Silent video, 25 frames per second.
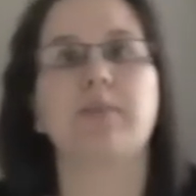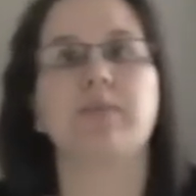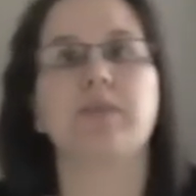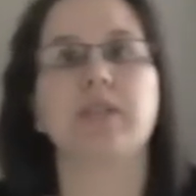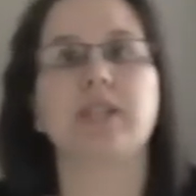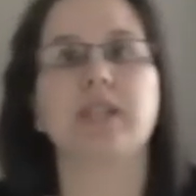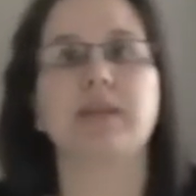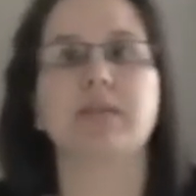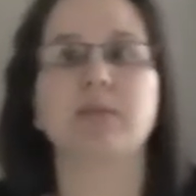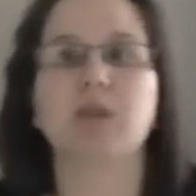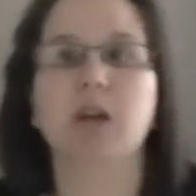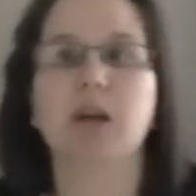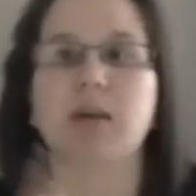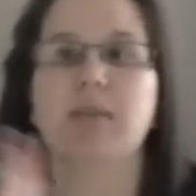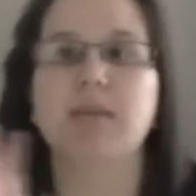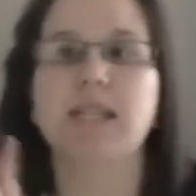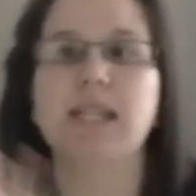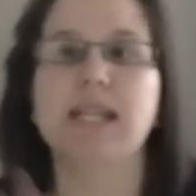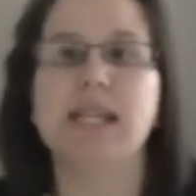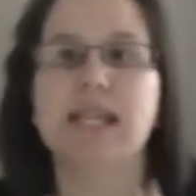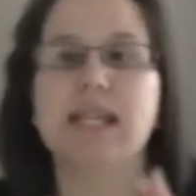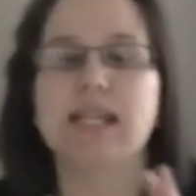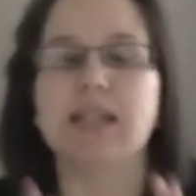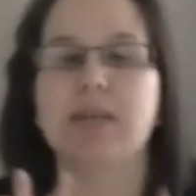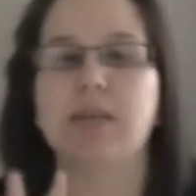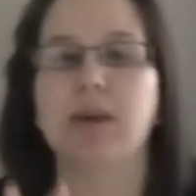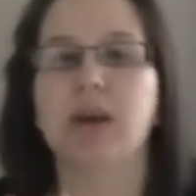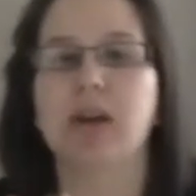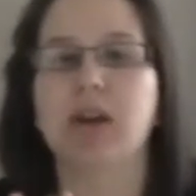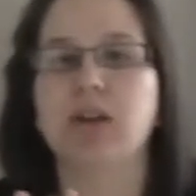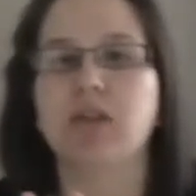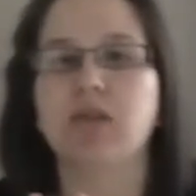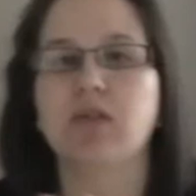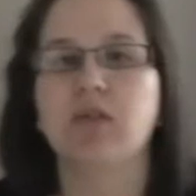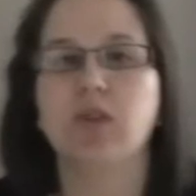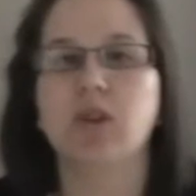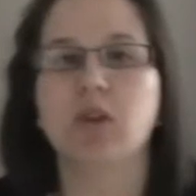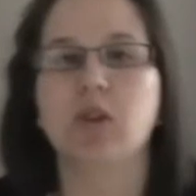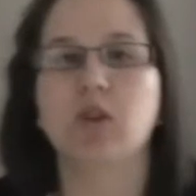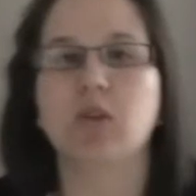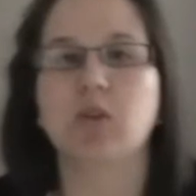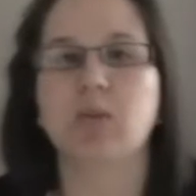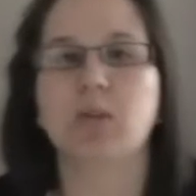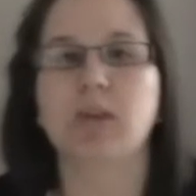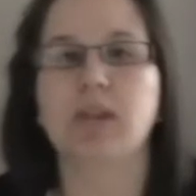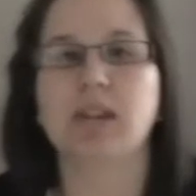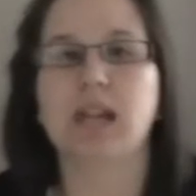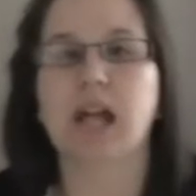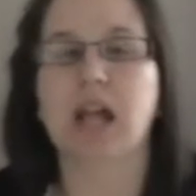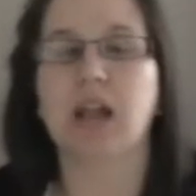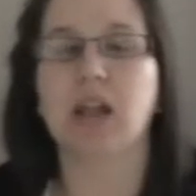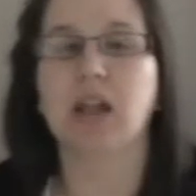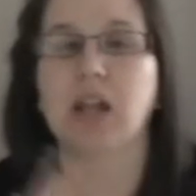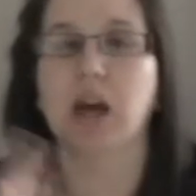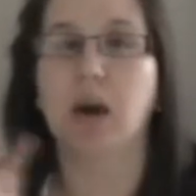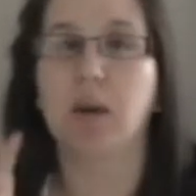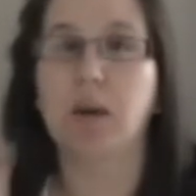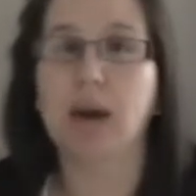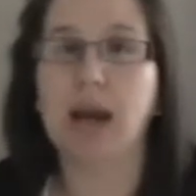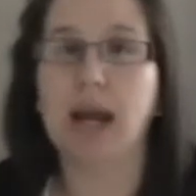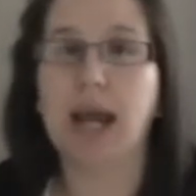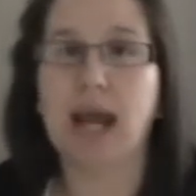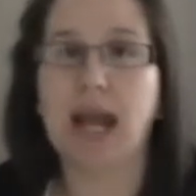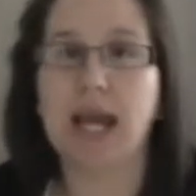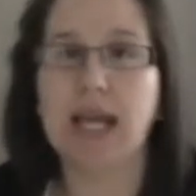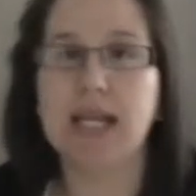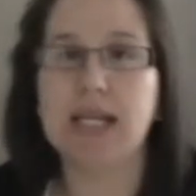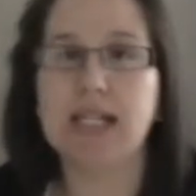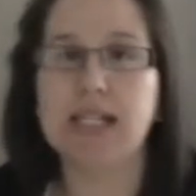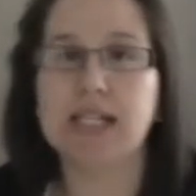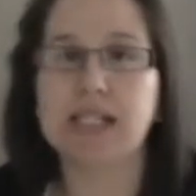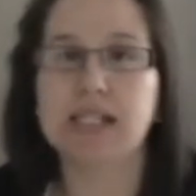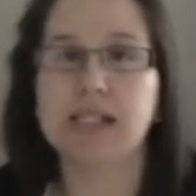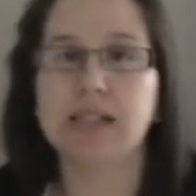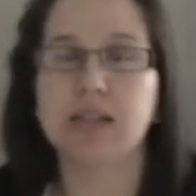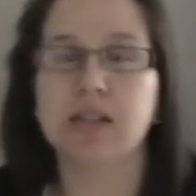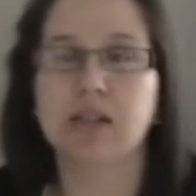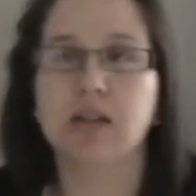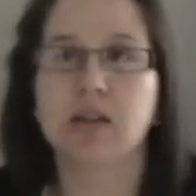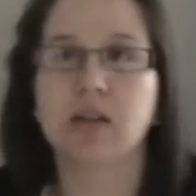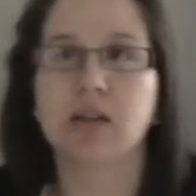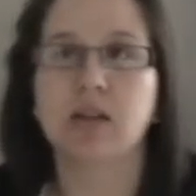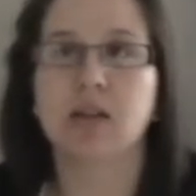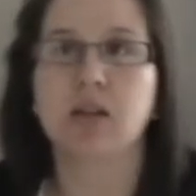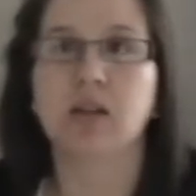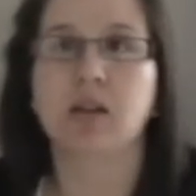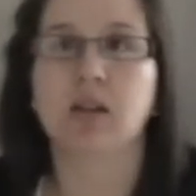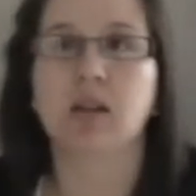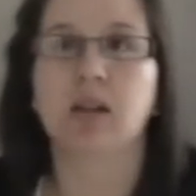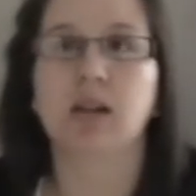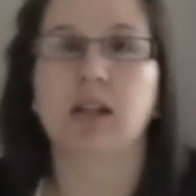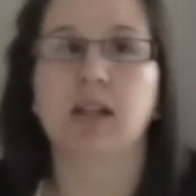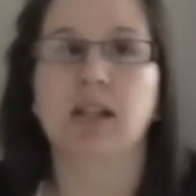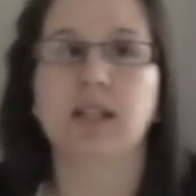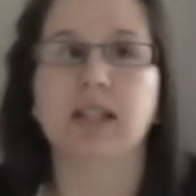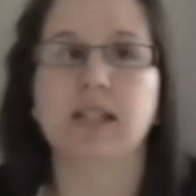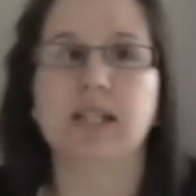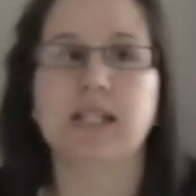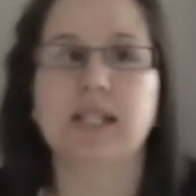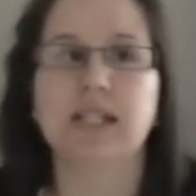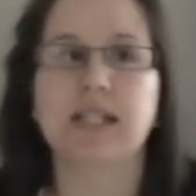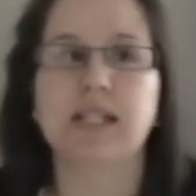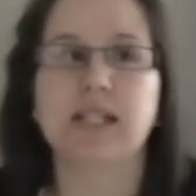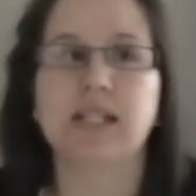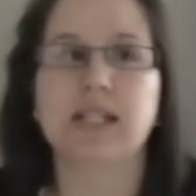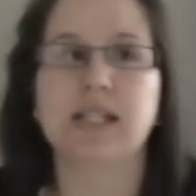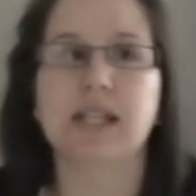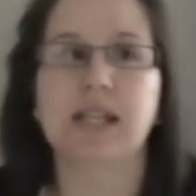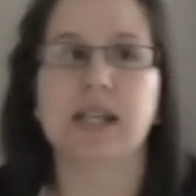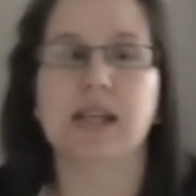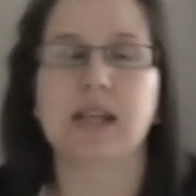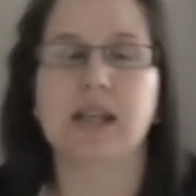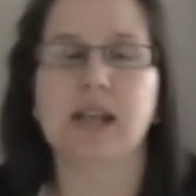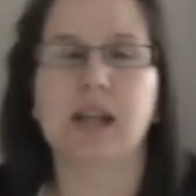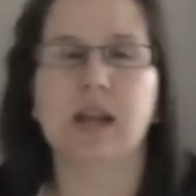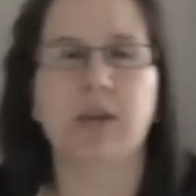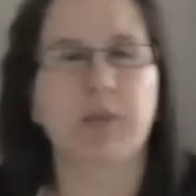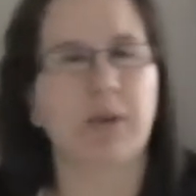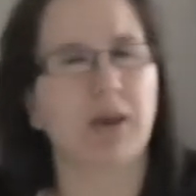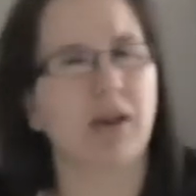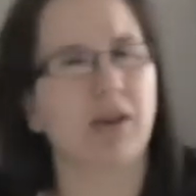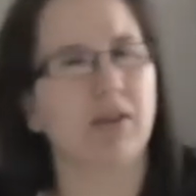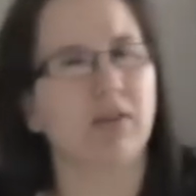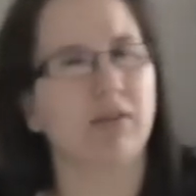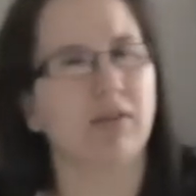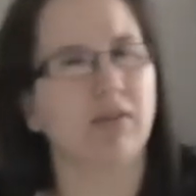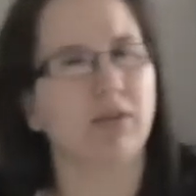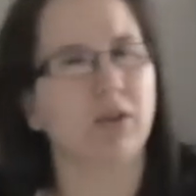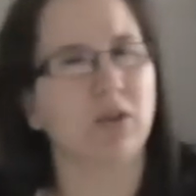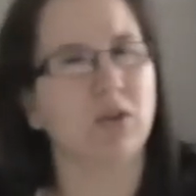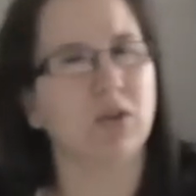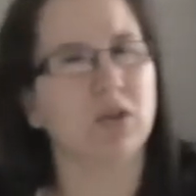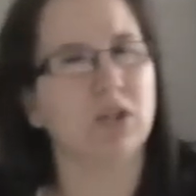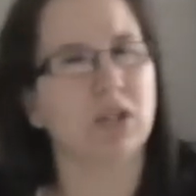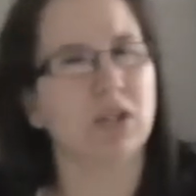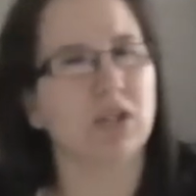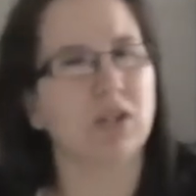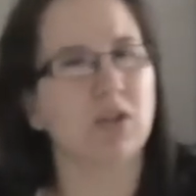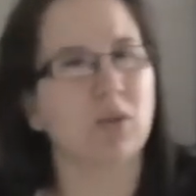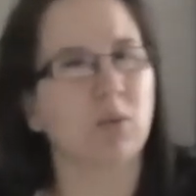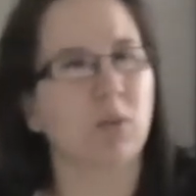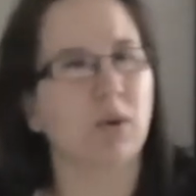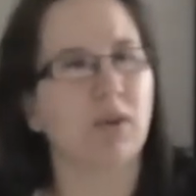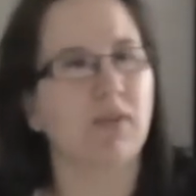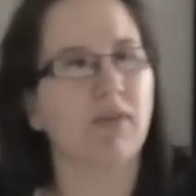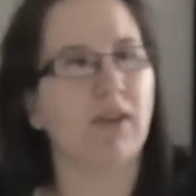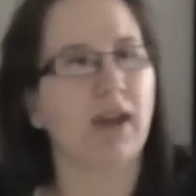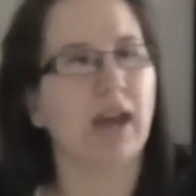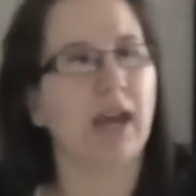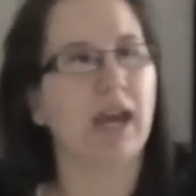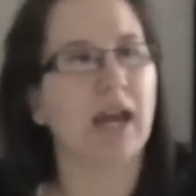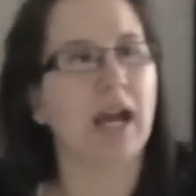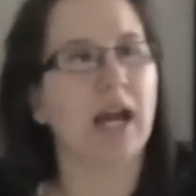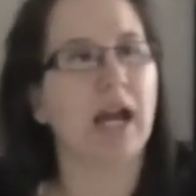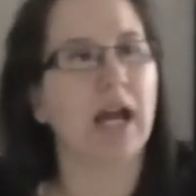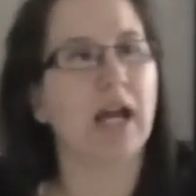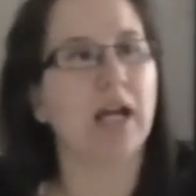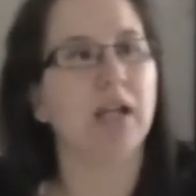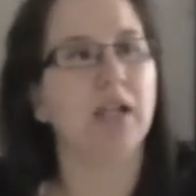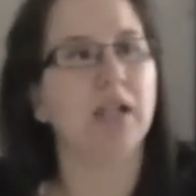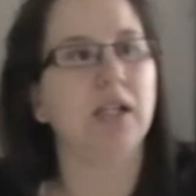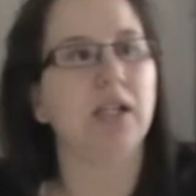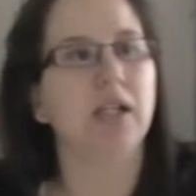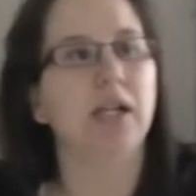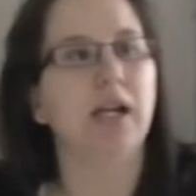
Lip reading: Sometimes he gets a bit confused when they're lowercase letters. He can get a bit confused as to what they are.